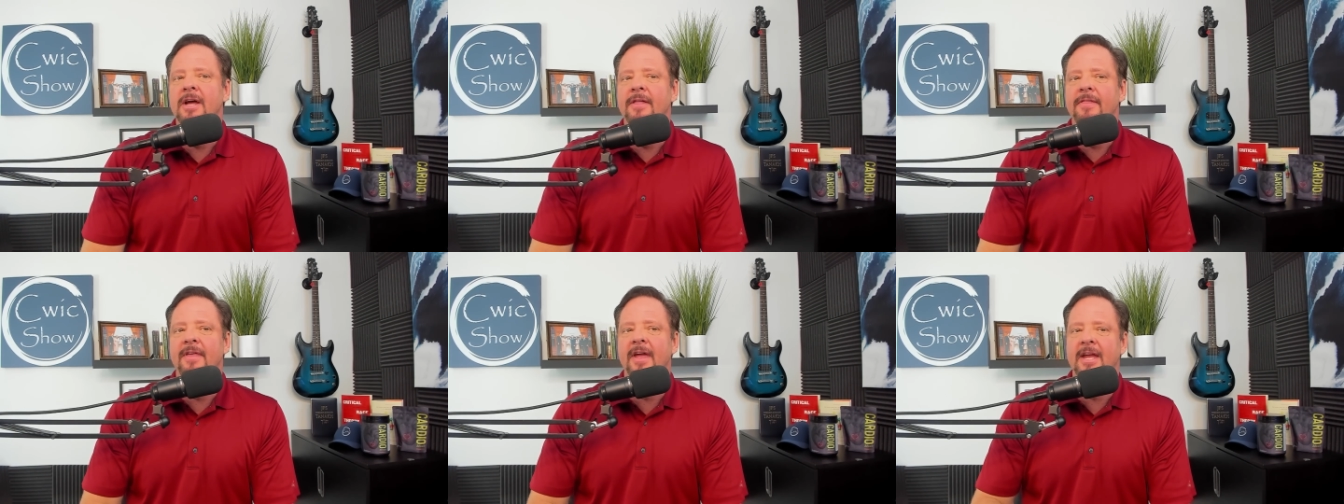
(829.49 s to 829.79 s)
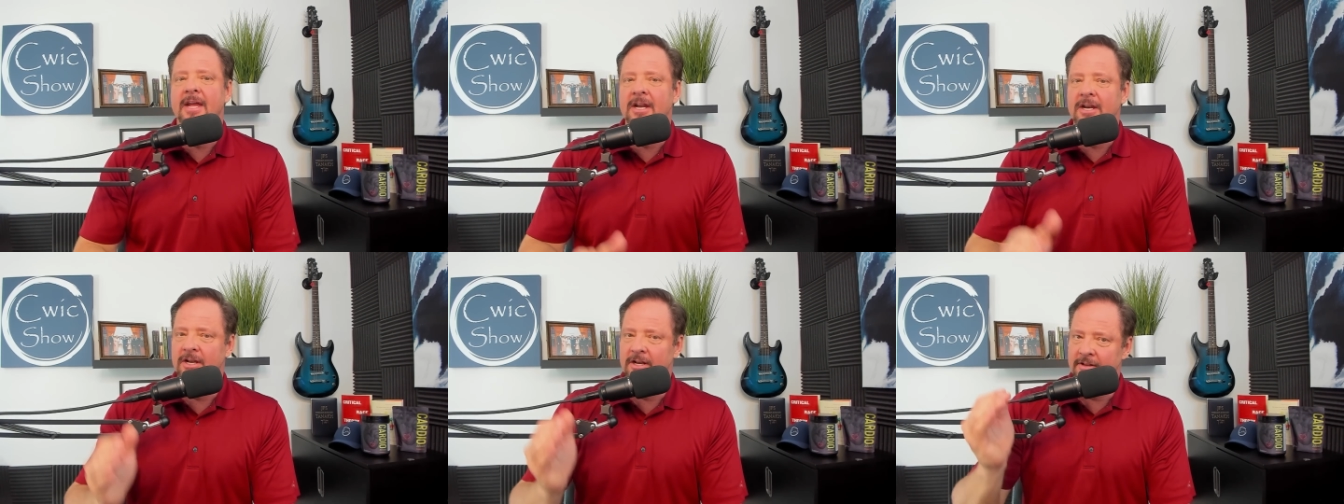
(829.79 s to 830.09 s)
they
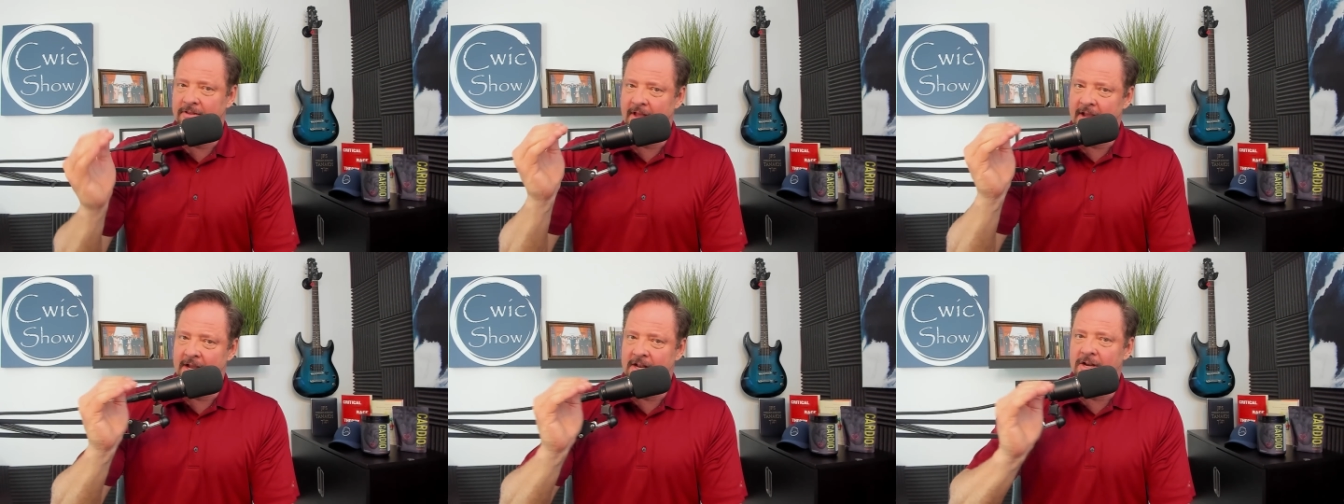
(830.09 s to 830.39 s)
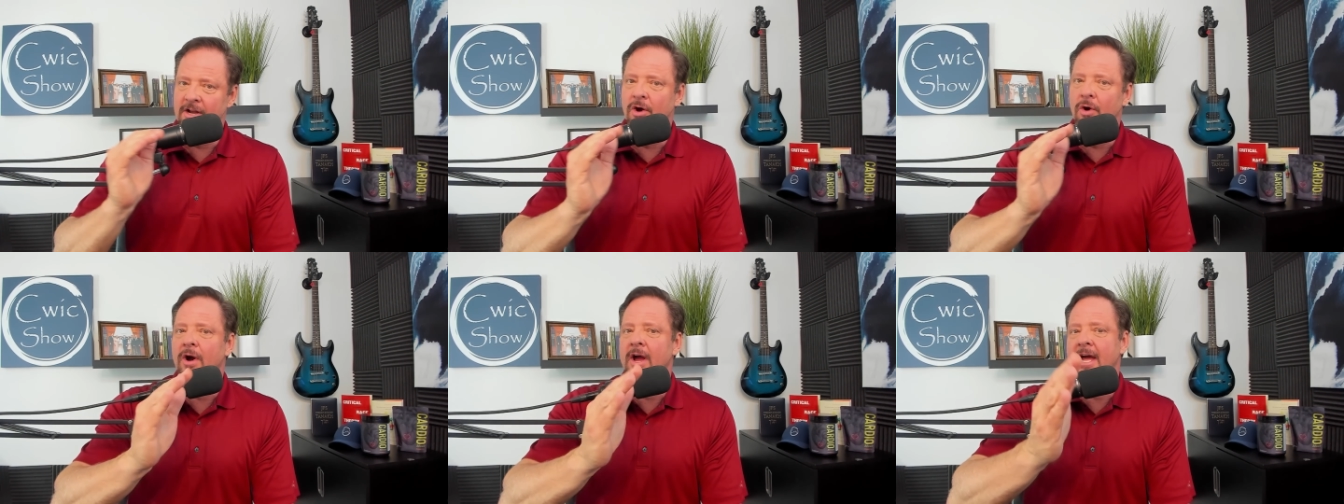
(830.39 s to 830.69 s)
can
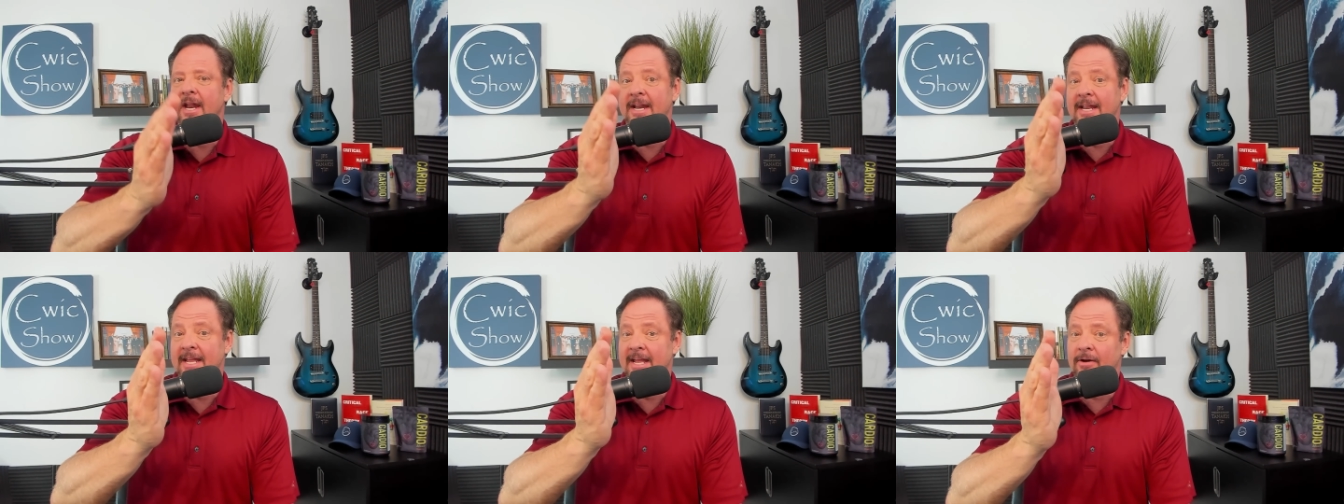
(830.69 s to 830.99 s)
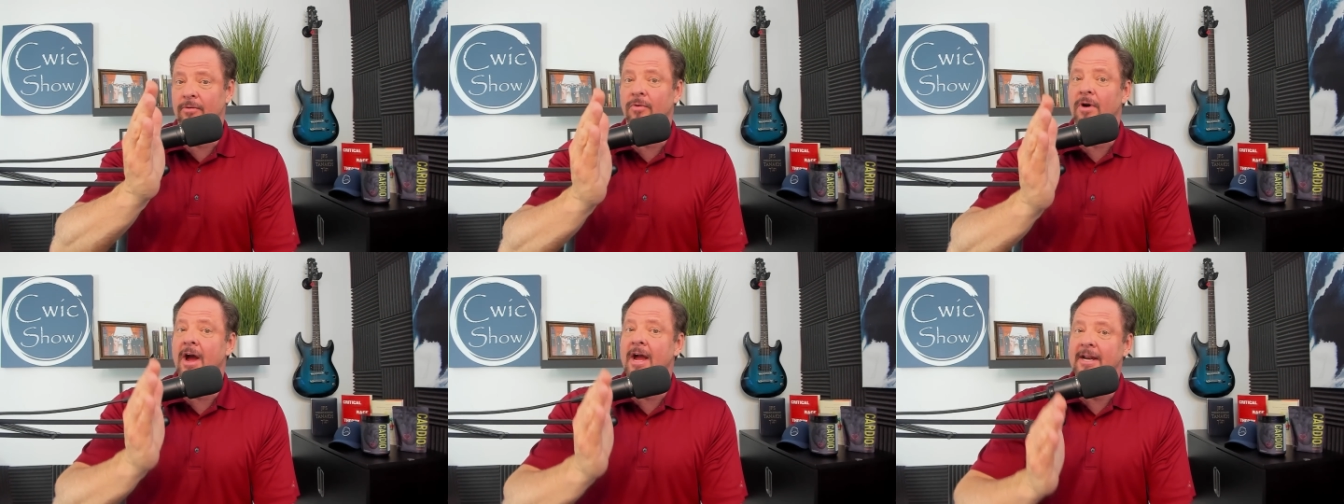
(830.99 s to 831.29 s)
go ahead and
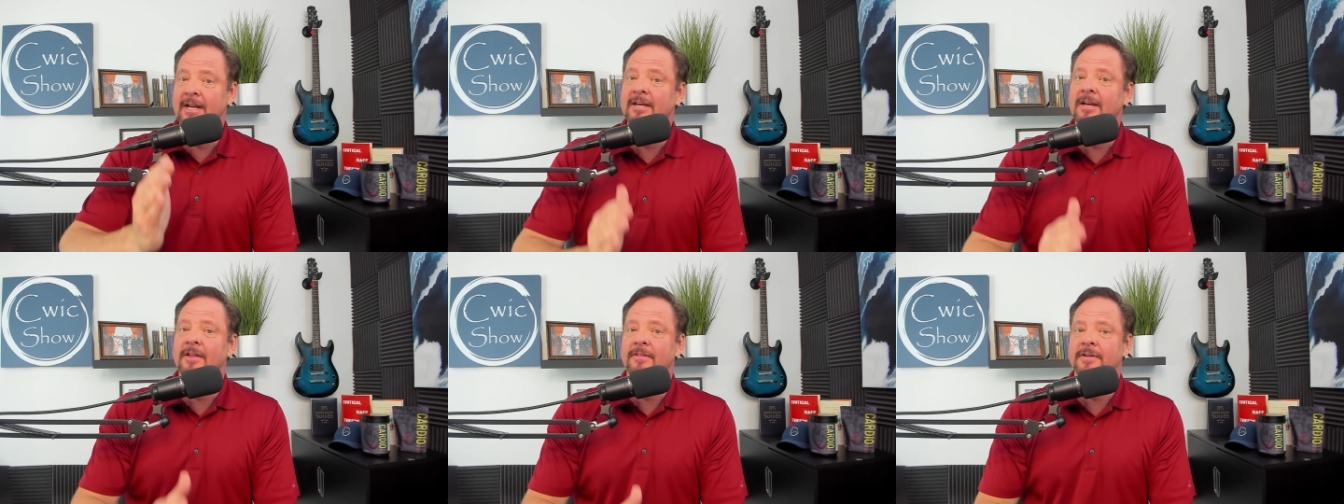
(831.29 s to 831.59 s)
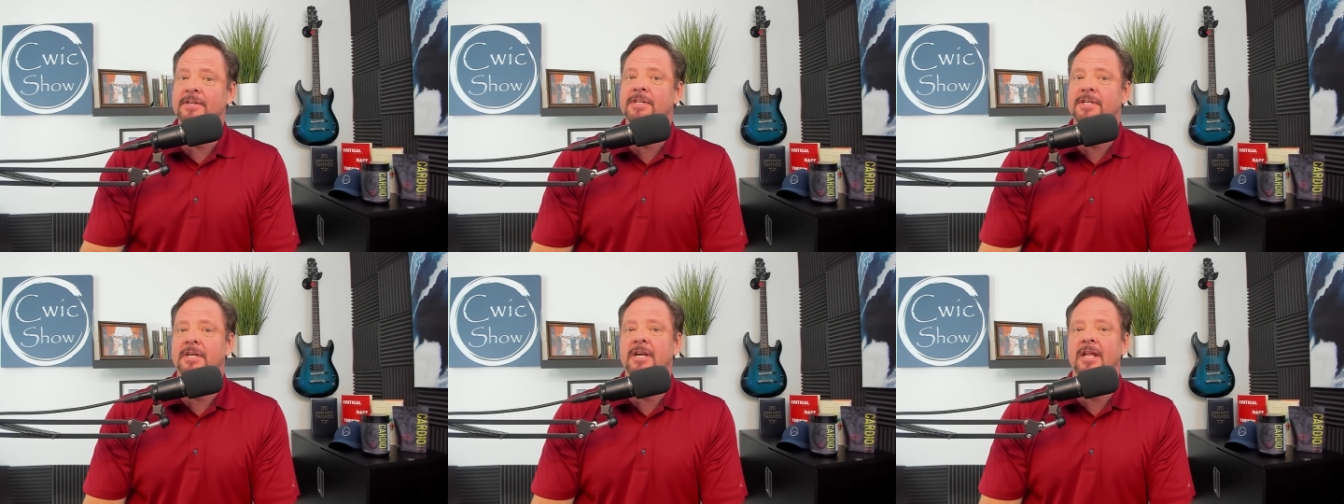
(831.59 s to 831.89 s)
get right into the
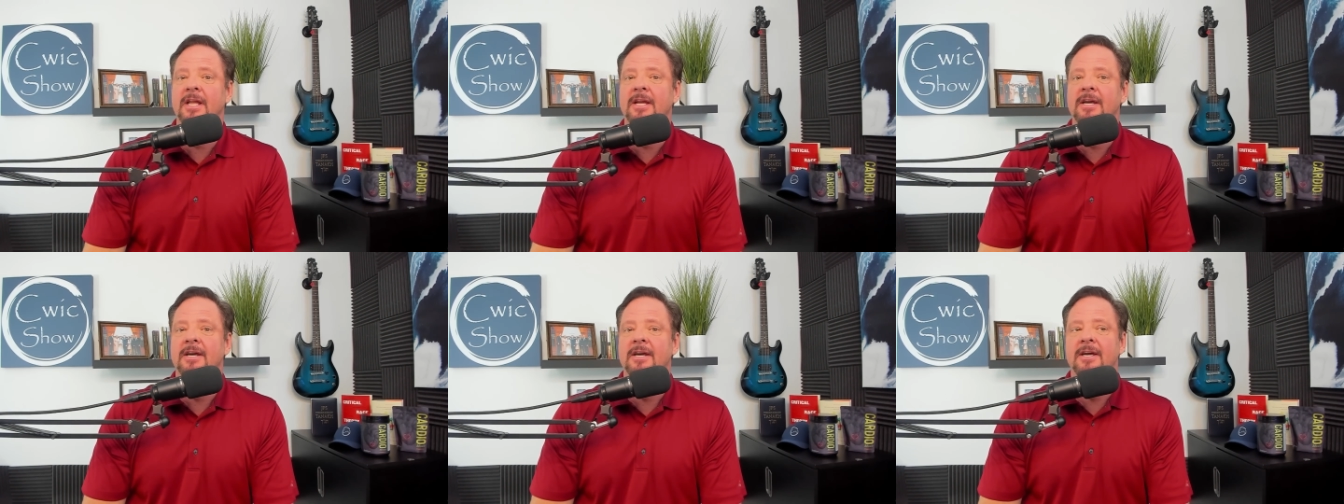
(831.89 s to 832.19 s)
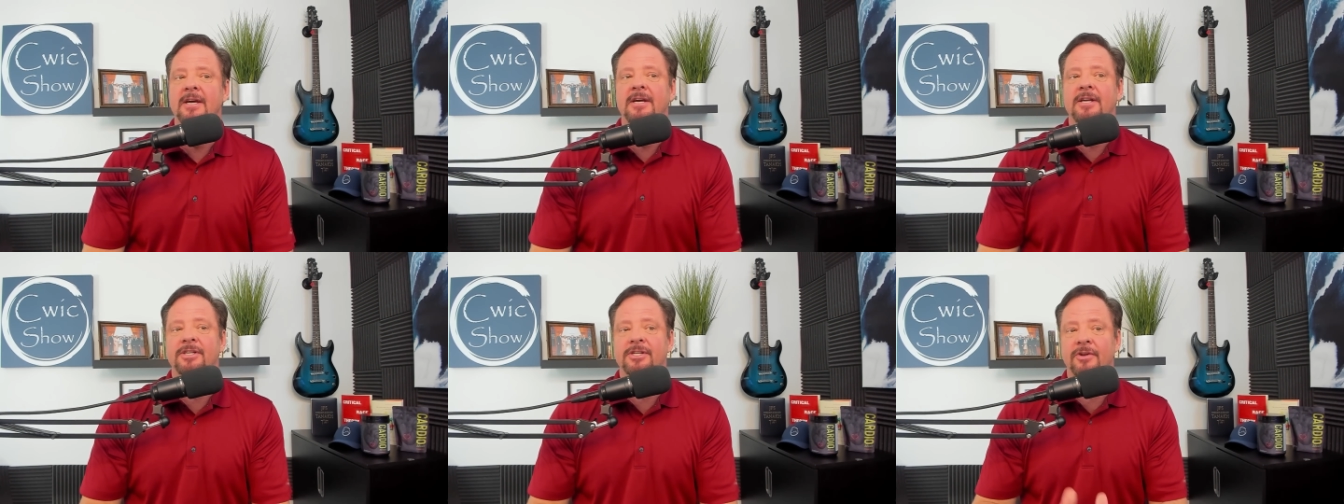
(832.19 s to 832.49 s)
city.
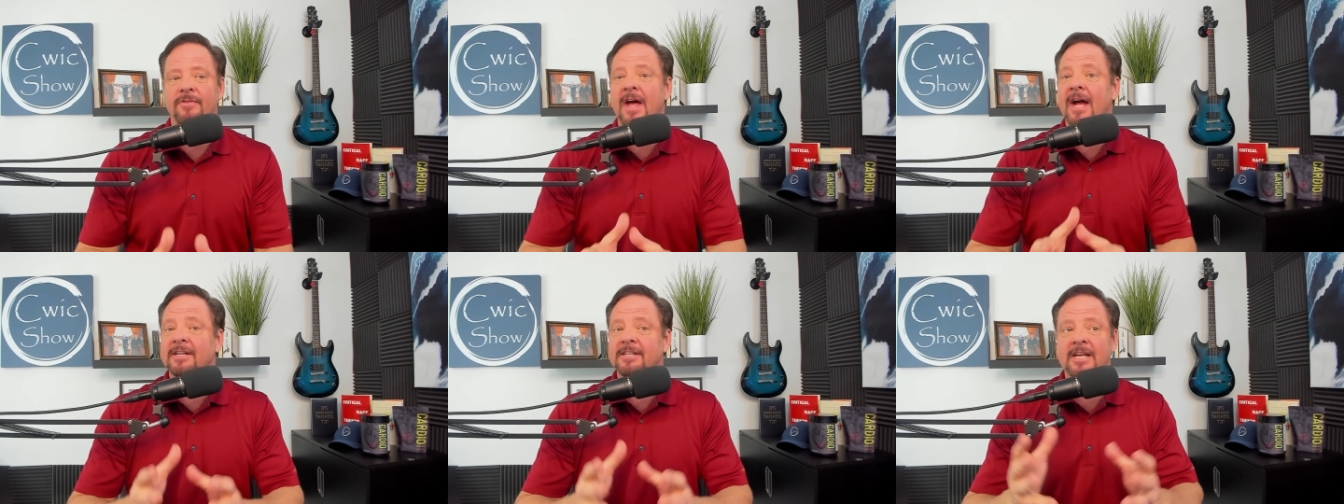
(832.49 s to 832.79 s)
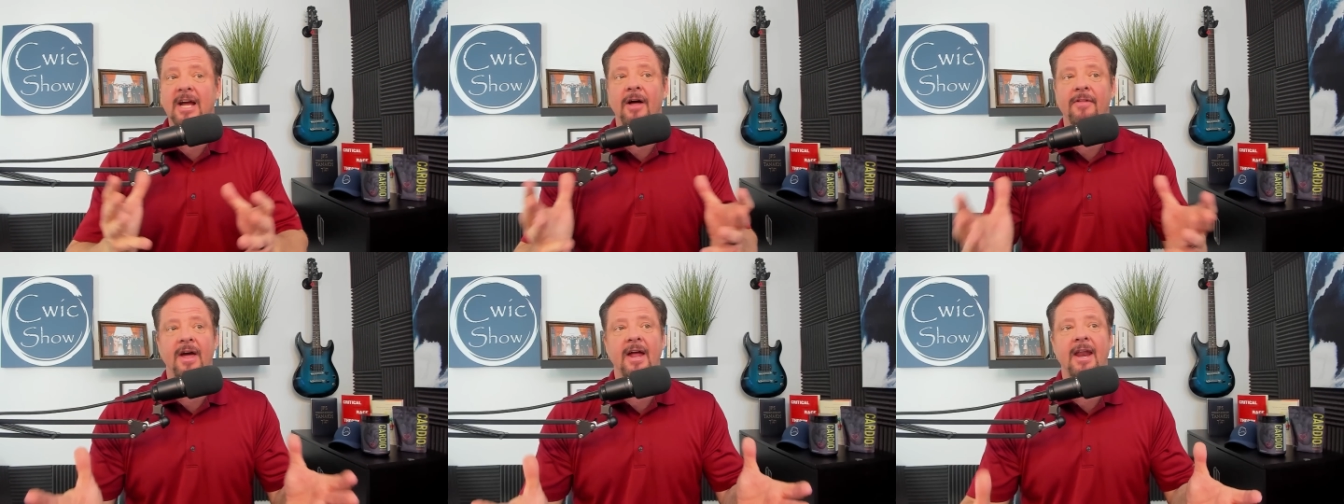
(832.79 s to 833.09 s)
So that's
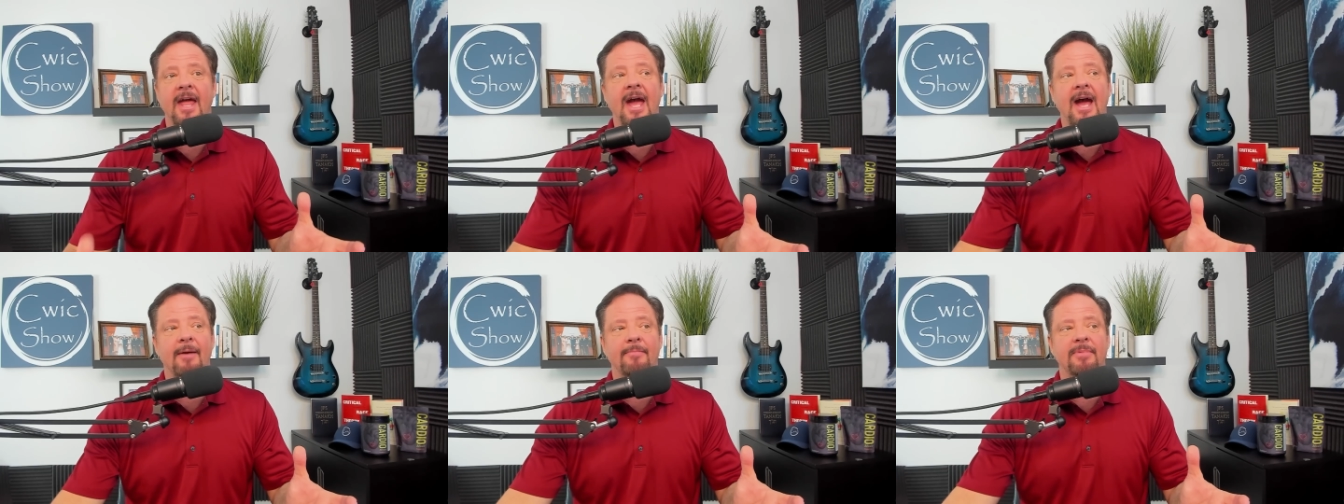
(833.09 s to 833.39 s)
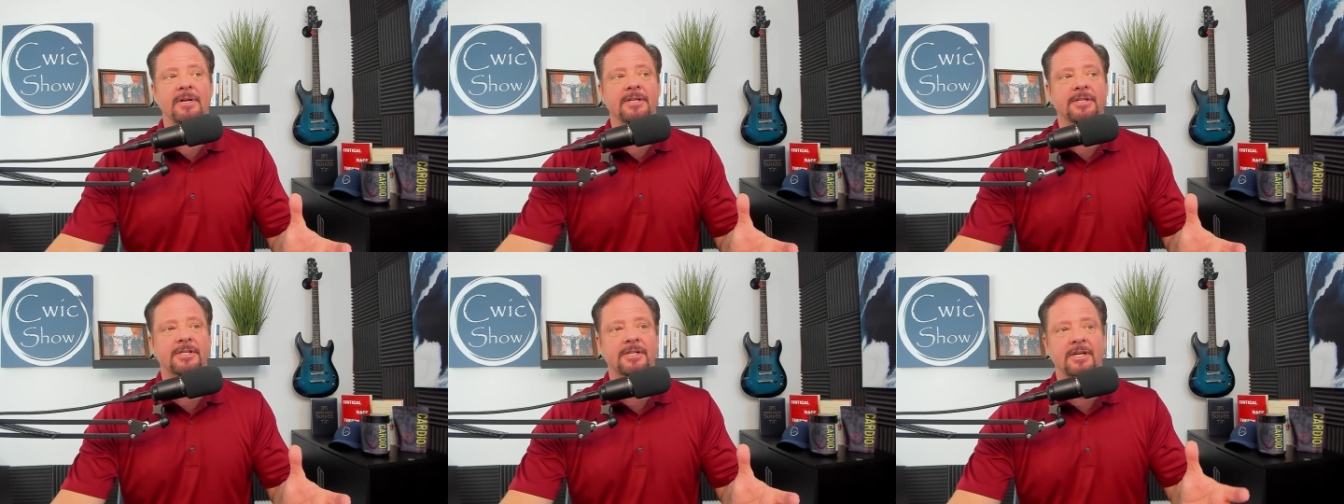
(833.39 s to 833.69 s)
how that
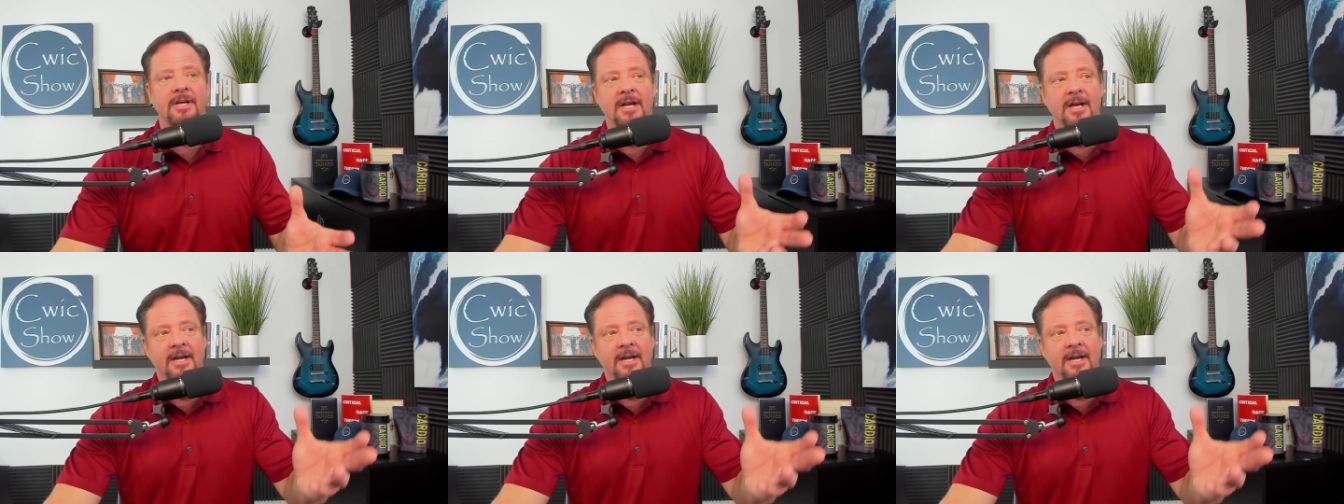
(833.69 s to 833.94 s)
happens.